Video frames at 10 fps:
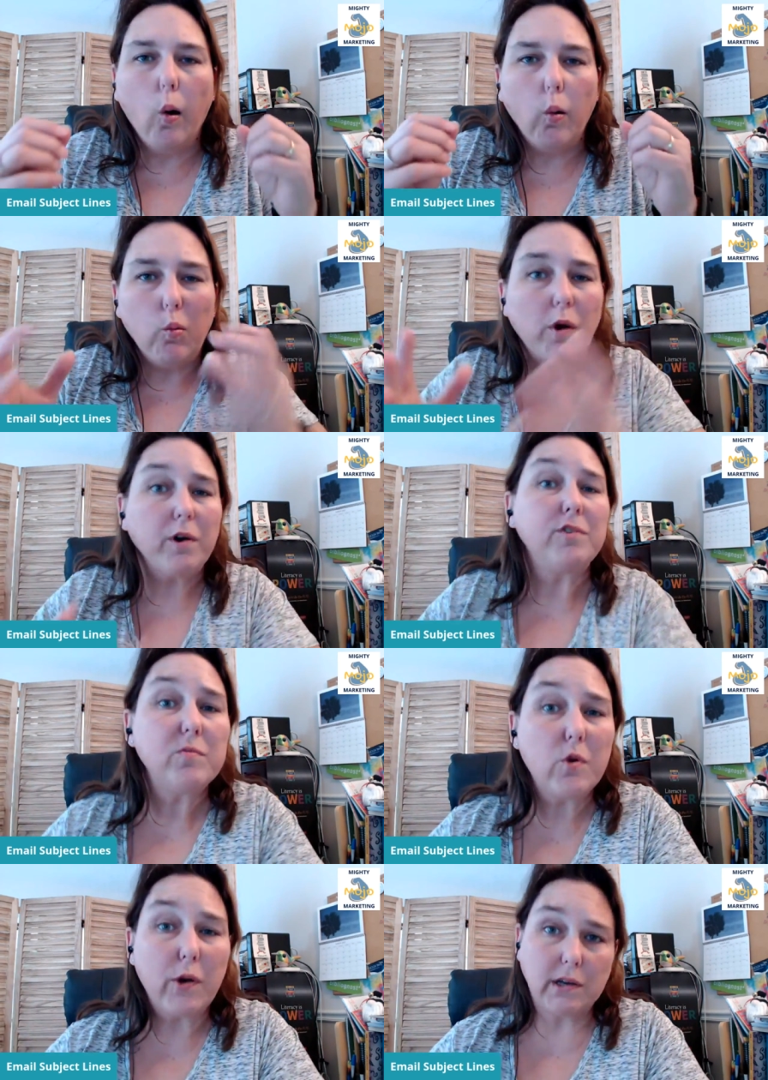what are
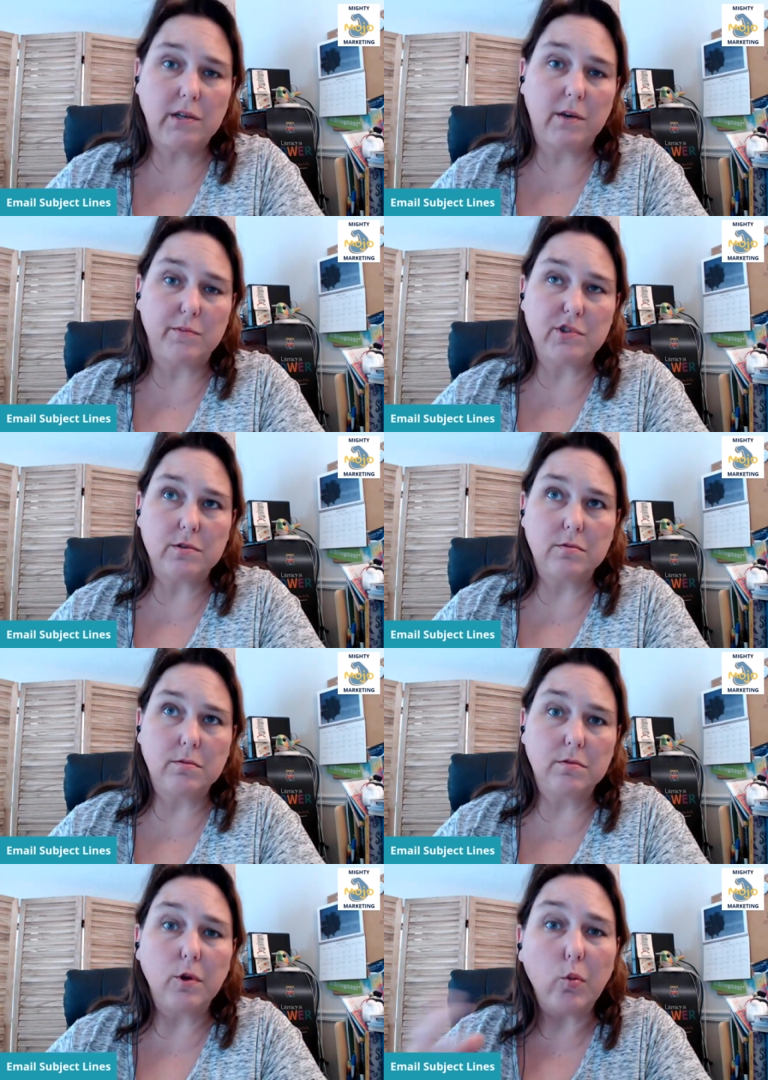some quick tips
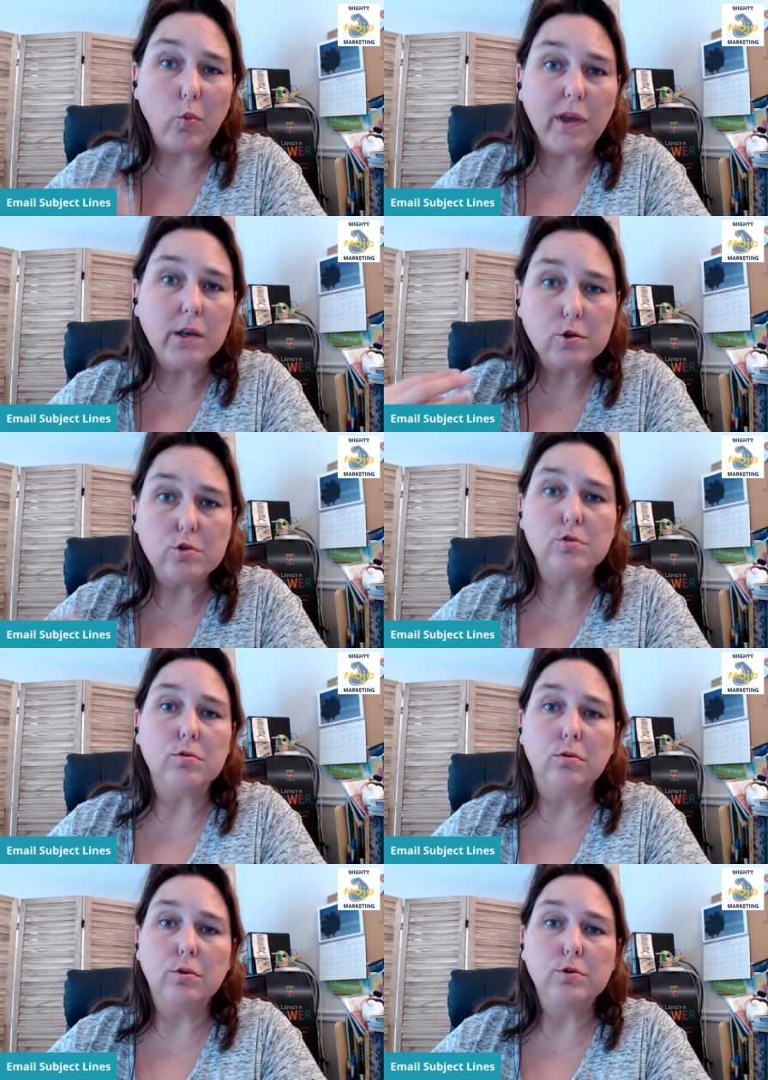that we can
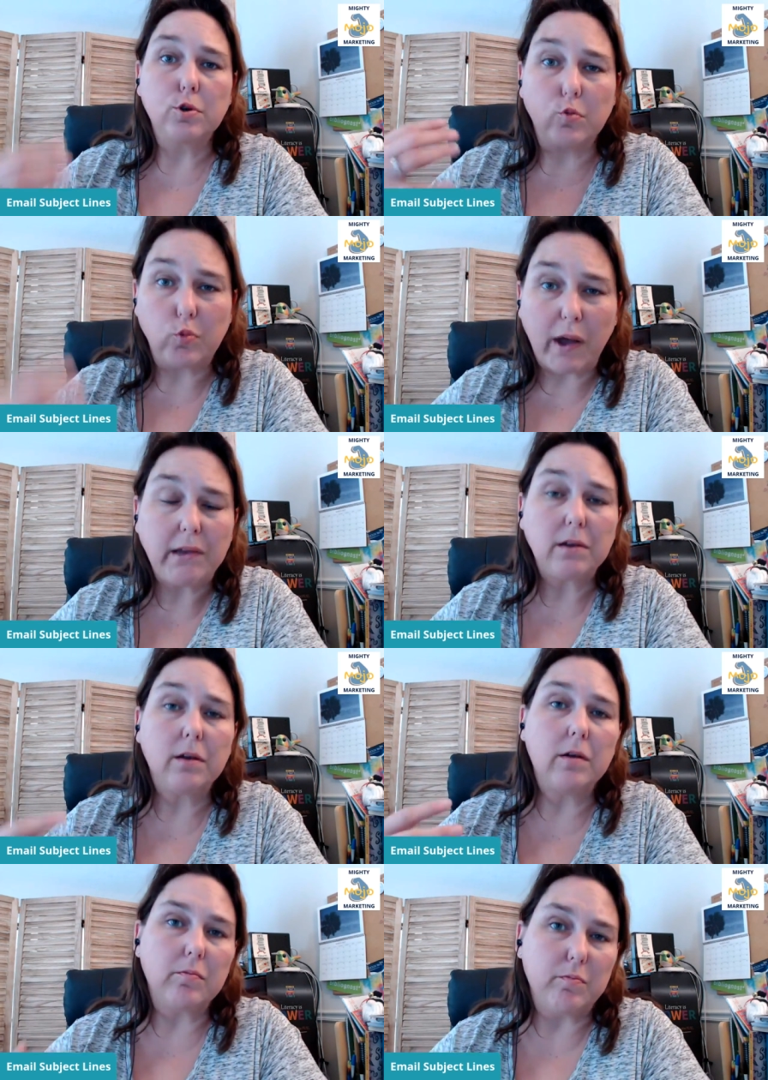do to write
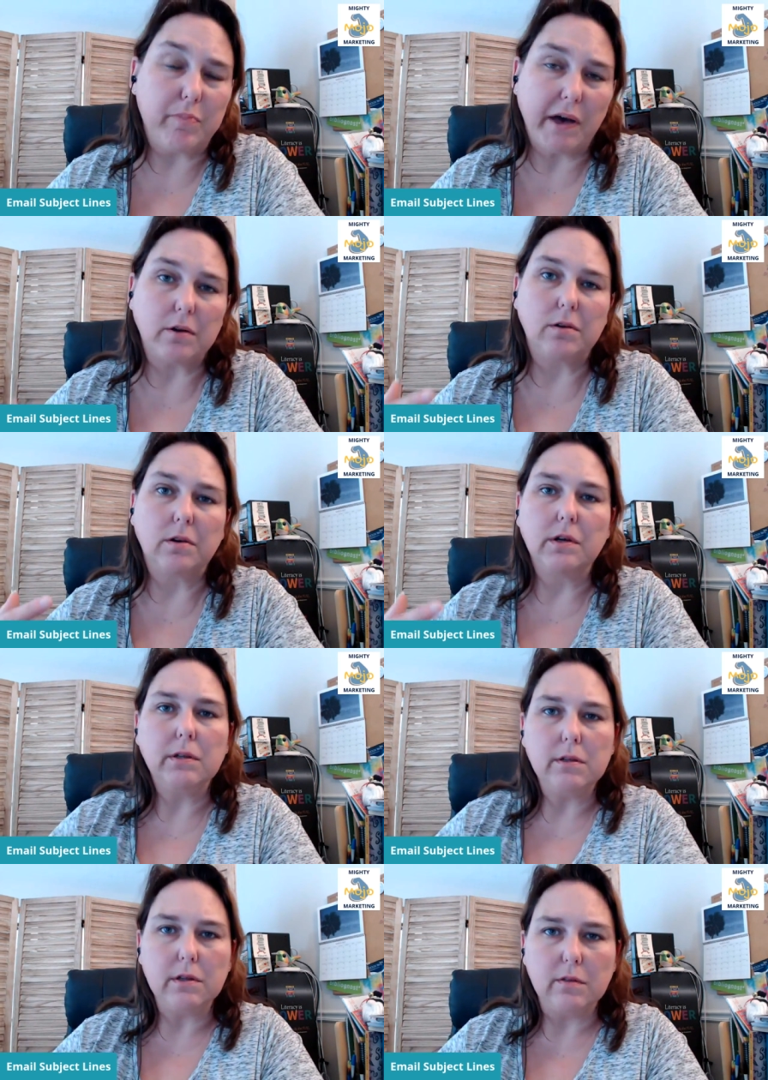better
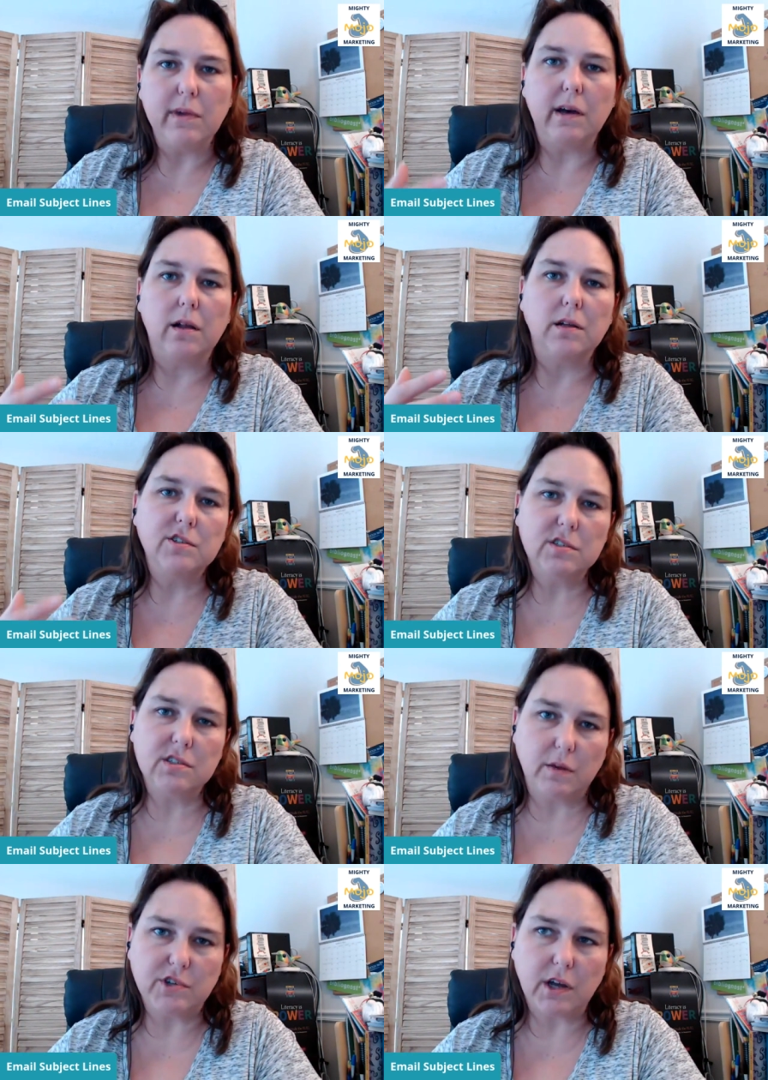email
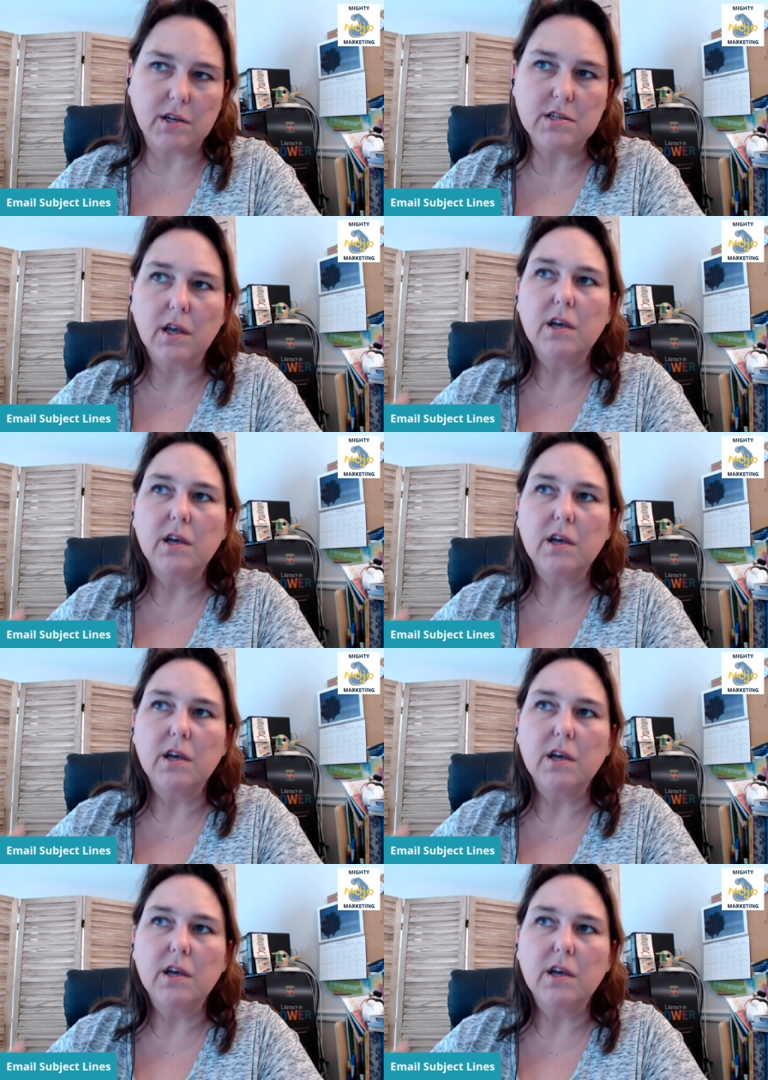subjects?